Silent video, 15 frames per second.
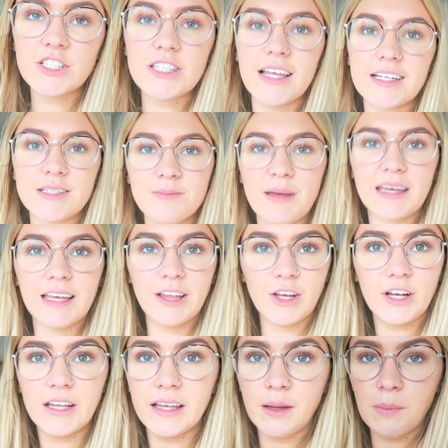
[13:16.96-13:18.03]
I just like to make it
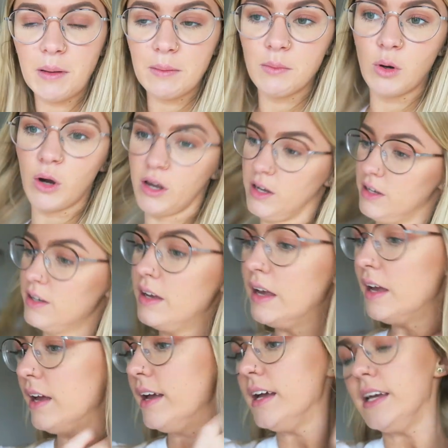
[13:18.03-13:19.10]
look a little bit more
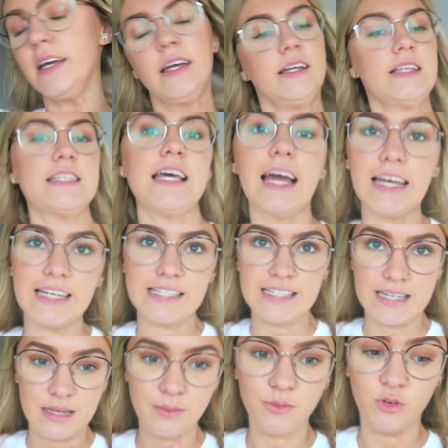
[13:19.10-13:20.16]

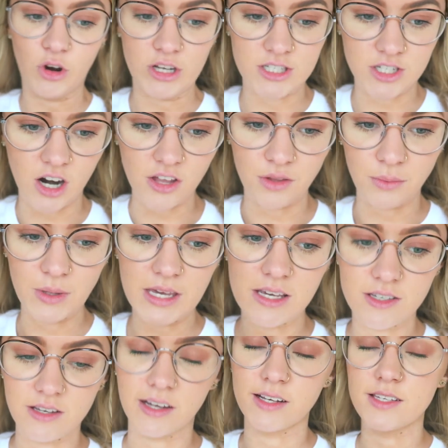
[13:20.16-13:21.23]
tidy before I start the
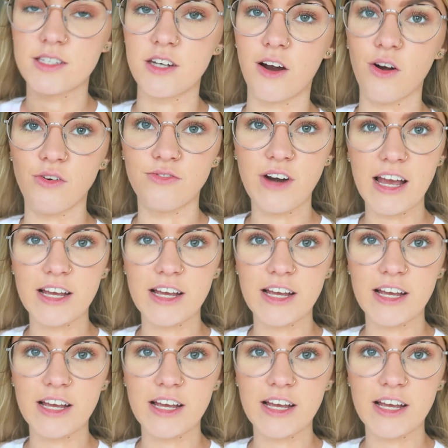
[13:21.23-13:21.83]
week, so I can start off